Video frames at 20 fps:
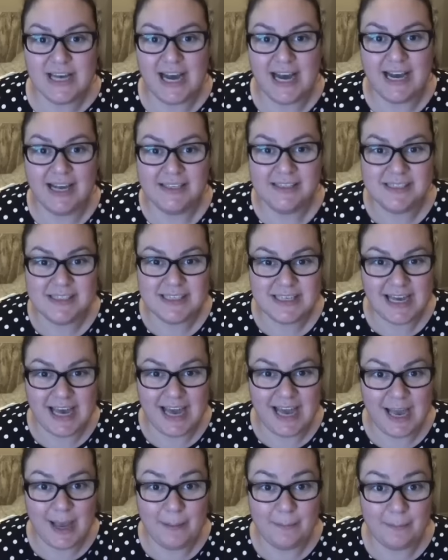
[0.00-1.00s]
And
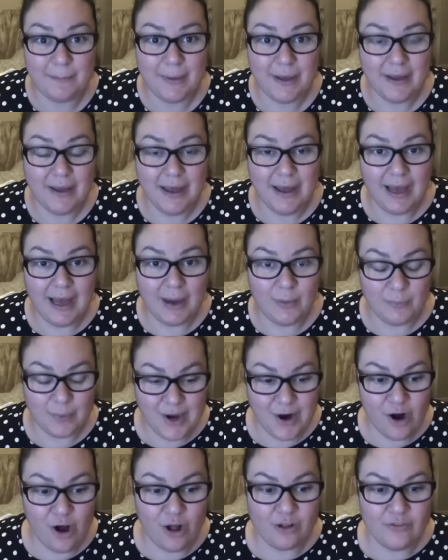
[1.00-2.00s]

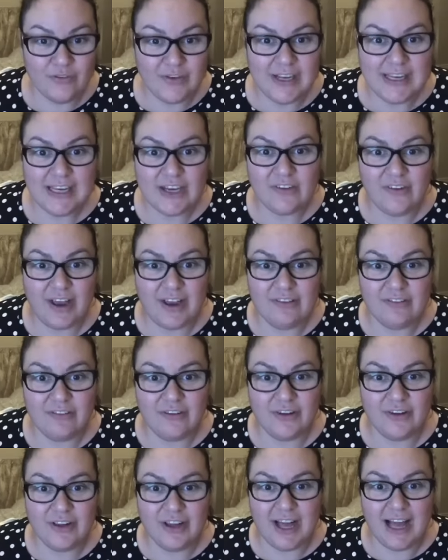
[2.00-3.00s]
we're all really
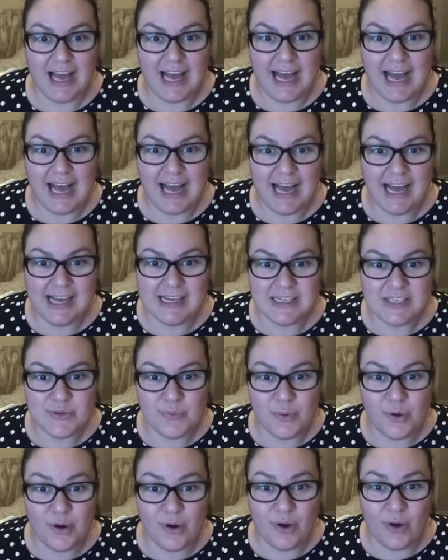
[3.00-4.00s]
grateful. And
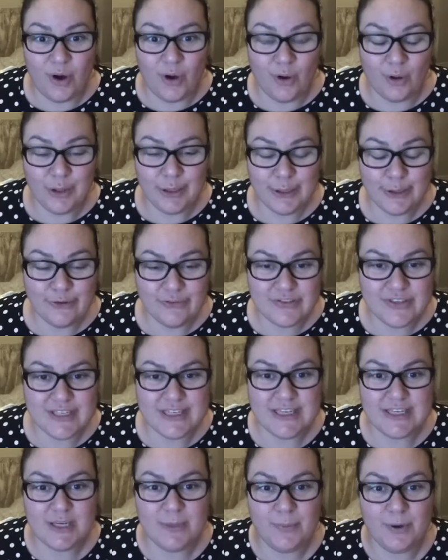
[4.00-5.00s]
we all love
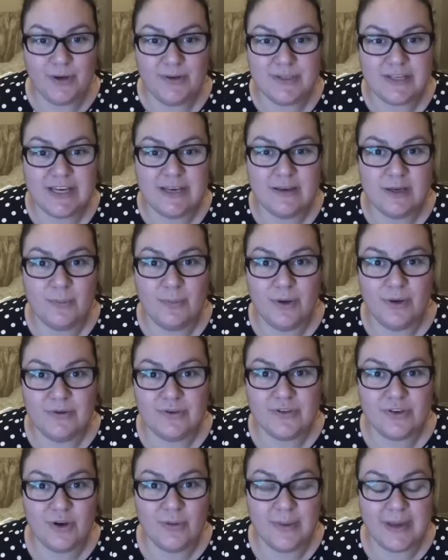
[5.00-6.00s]
seeing your posts. Keep your
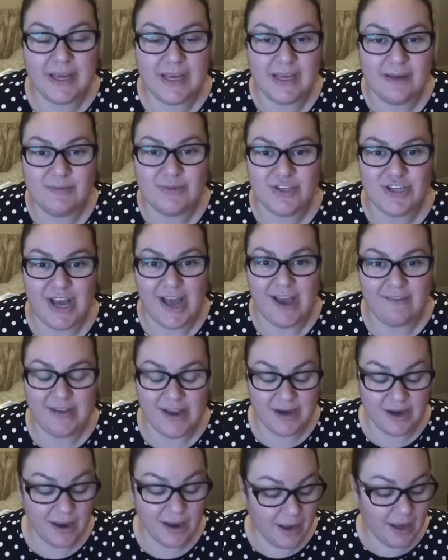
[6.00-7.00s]
posts coming. Keep
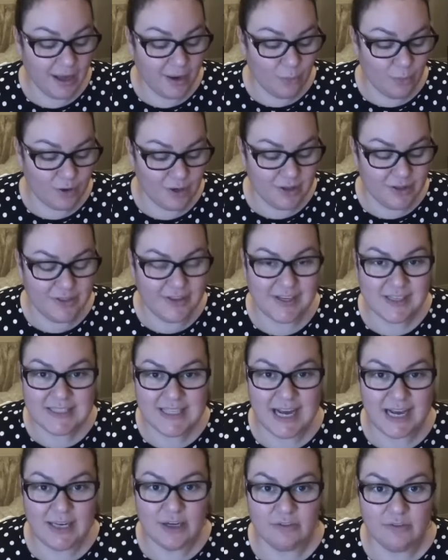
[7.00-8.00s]
sharing. One of the things
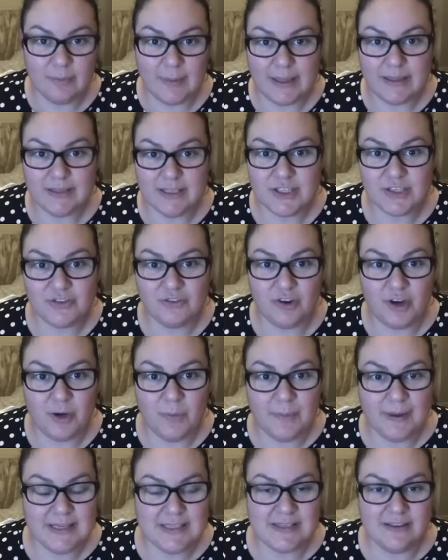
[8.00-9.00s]
I love about this
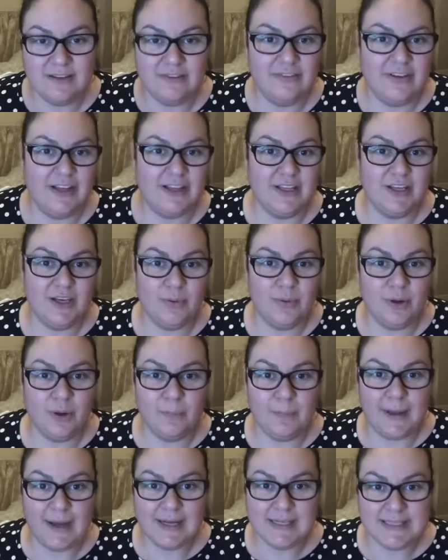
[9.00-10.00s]
group isn't the fact that you all
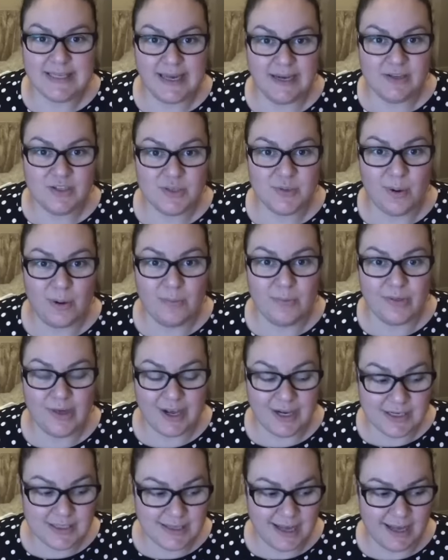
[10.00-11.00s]
buy, sell and swap
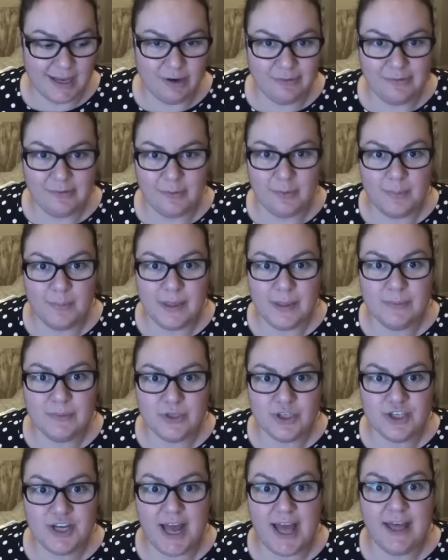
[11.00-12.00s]
things. I love it when people
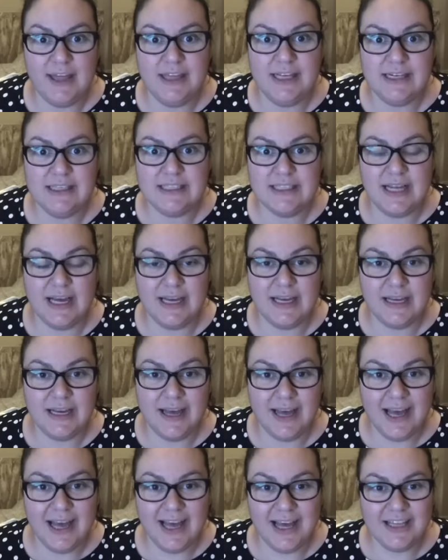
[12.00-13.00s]
share things like
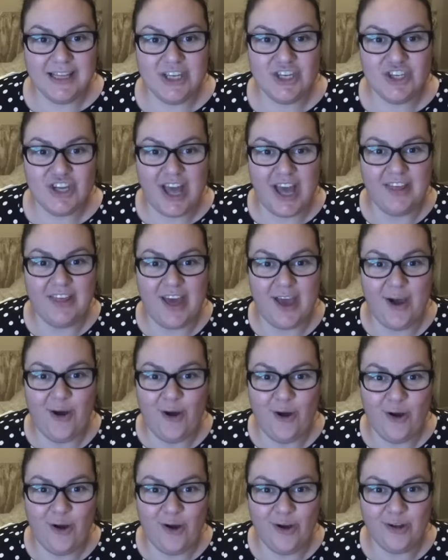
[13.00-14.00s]
they share their
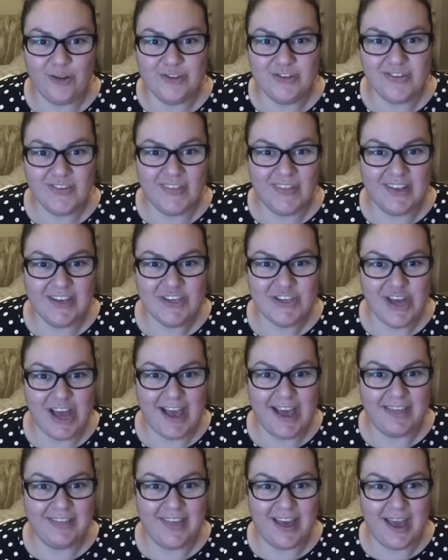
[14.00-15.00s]
hoards. They
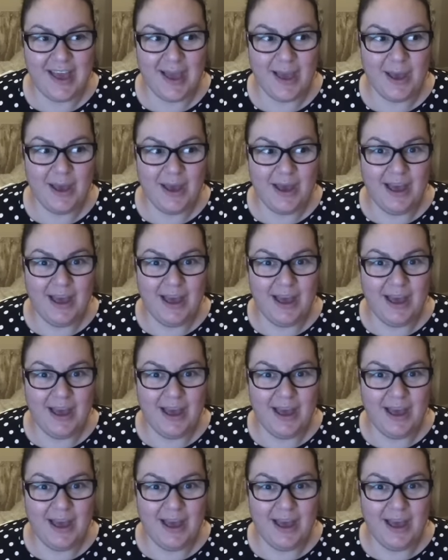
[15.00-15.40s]
share their